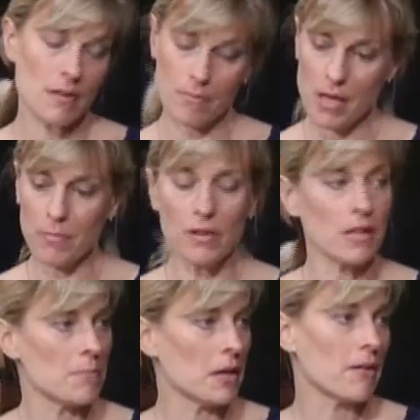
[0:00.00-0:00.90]
people
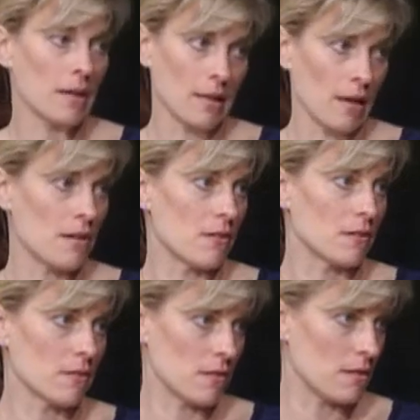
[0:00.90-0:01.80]
get married
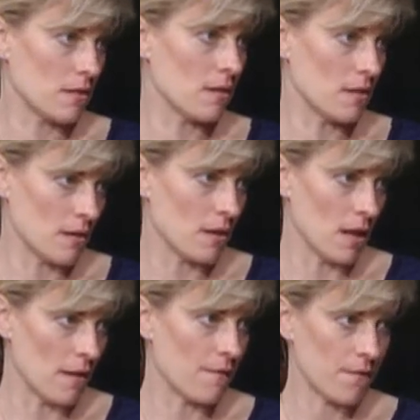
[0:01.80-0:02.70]
later mm-hmm. in
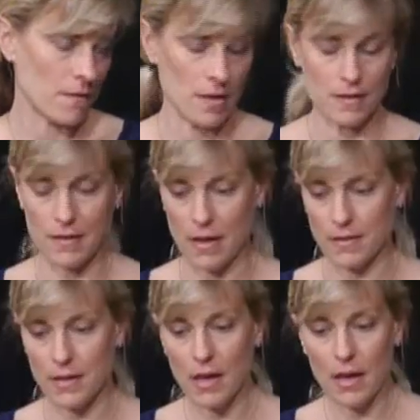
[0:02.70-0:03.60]
life these
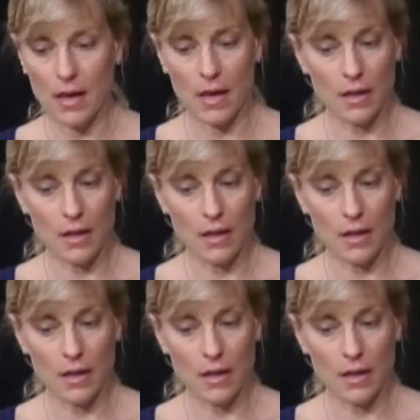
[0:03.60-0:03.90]
days. And